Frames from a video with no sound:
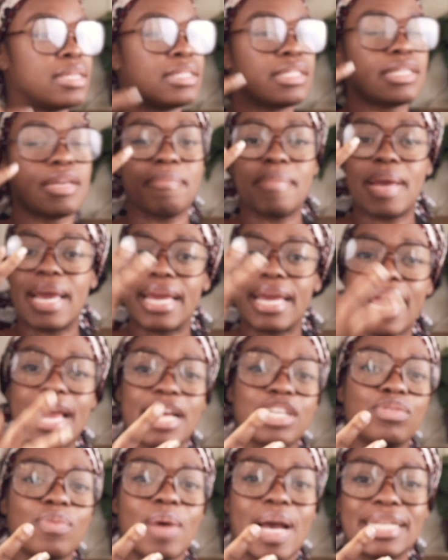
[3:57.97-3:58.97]
to make
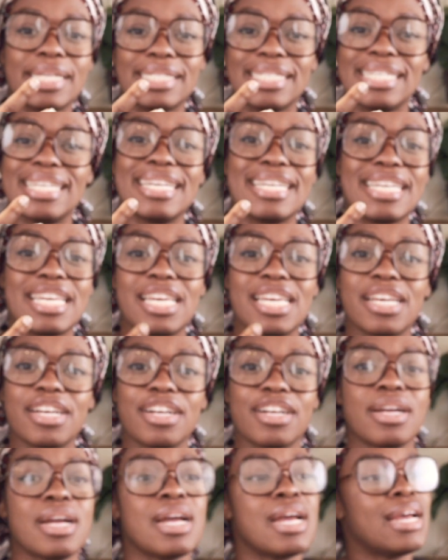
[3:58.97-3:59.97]
XYZ a
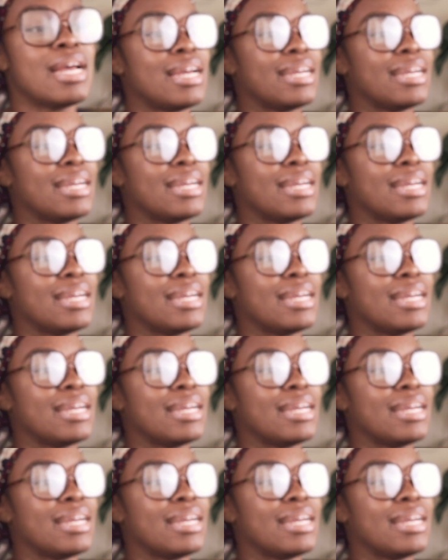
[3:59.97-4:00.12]
year,